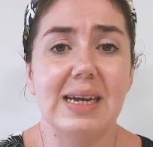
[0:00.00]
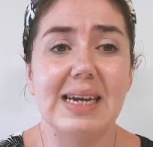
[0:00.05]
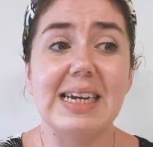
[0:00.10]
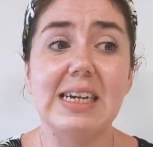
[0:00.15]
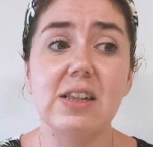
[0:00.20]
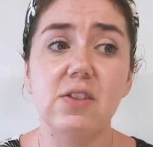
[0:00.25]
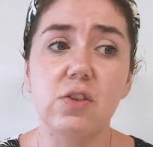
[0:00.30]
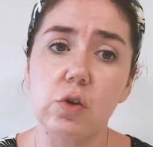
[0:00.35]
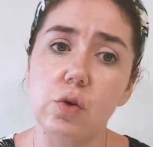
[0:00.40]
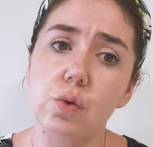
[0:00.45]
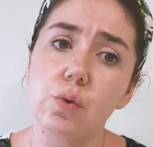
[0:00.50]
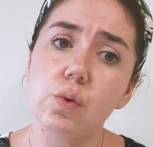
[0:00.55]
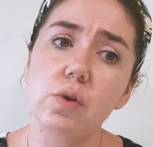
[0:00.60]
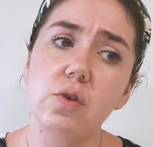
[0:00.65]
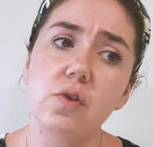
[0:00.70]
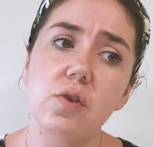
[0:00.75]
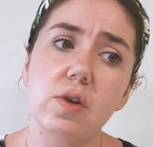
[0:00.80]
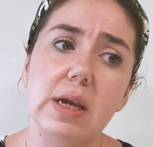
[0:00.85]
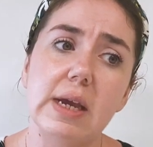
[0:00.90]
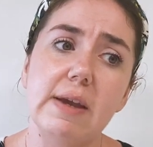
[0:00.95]
It's
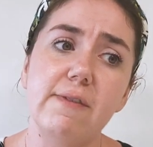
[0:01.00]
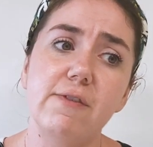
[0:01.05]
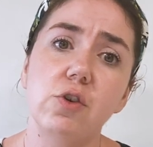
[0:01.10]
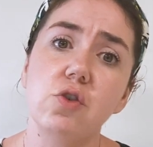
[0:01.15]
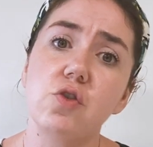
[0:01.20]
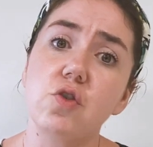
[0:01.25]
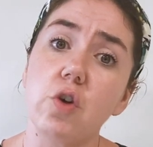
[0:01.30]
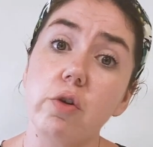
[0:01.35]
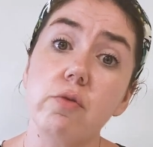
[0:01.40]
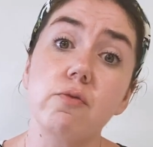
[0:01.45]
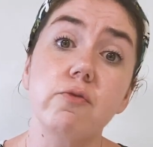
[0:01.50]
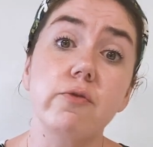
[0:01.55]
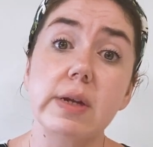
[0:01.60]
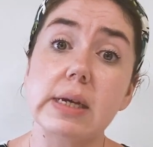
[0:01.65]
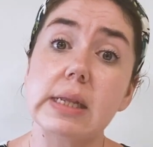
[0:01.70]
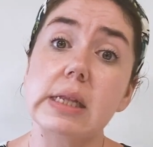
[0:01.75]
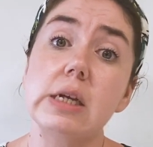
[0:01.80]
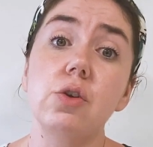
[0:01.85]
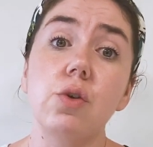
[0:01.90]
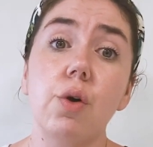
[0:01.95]
good if you don't
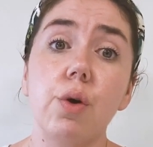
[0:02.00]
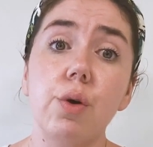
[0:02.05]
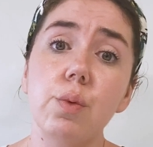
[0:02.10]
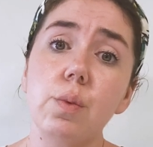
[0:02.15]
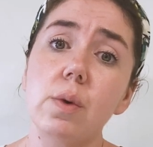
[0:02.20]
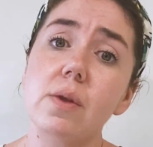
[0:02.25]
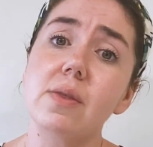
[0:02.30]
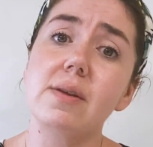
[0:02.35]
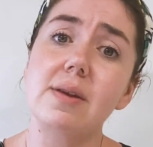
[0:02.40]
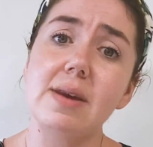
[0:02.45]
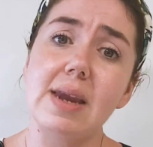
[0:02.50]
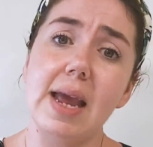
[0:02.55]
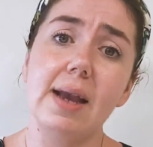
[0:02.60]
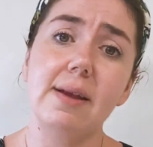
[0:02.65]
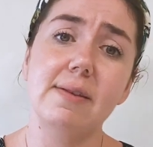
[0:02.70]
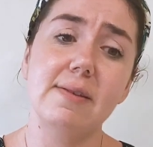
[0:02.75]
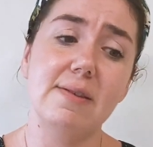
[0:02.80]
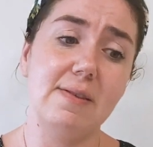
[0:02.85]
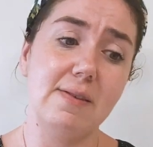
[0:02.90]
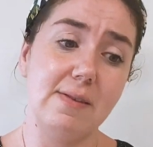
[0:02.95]
really know what the
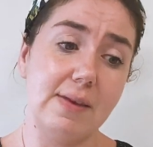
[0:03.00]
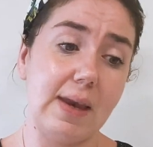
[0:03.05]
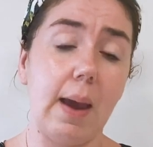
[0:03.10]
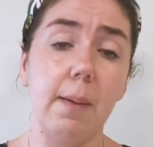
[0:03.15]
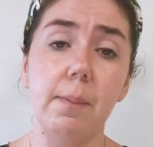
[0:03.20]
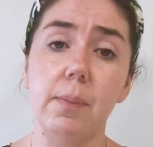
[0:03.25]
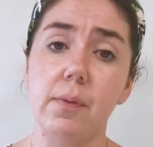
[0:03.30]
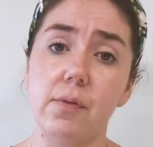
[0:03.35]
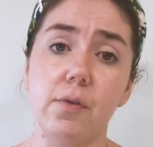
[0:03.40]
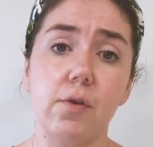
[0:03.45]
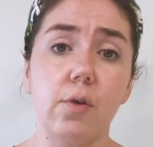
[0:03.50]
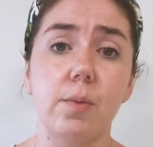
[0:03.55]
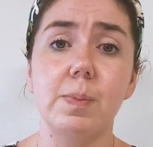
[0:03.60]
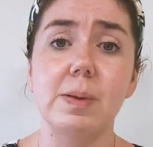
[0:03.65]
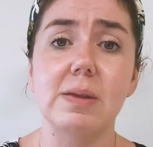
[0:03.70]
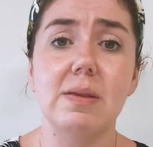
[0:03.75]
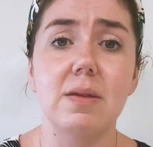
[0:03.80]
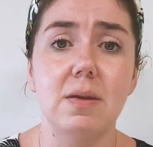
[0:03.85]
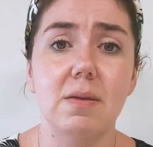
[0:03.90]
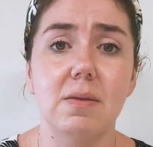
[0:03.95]
next step for a
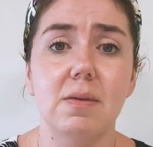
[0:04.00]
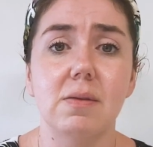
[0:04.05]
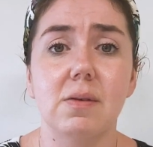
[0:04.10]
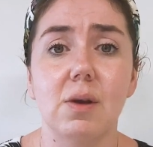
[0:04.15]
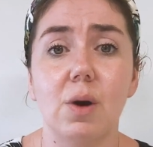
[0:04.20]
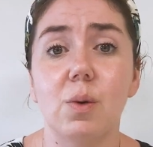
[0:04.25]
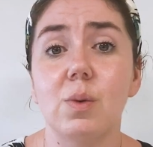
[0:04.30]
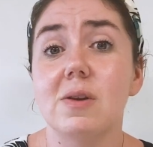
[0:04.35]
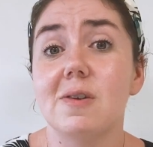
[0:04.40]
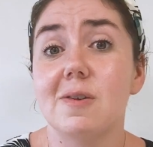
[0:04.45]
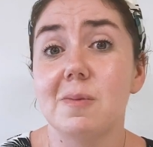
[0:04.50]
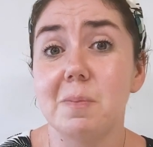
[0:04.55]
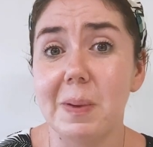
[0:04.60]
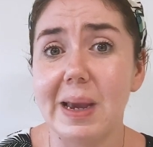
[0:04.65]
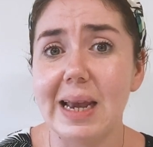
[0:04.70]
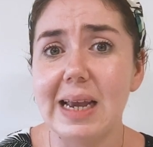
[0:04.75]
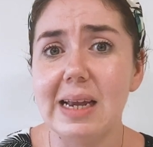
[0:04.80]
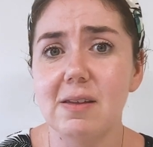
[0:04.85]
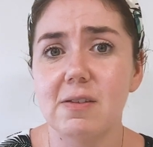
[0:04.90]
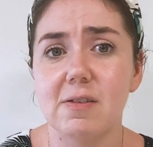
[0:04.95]
business is going to
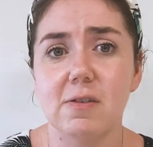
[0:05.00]
be.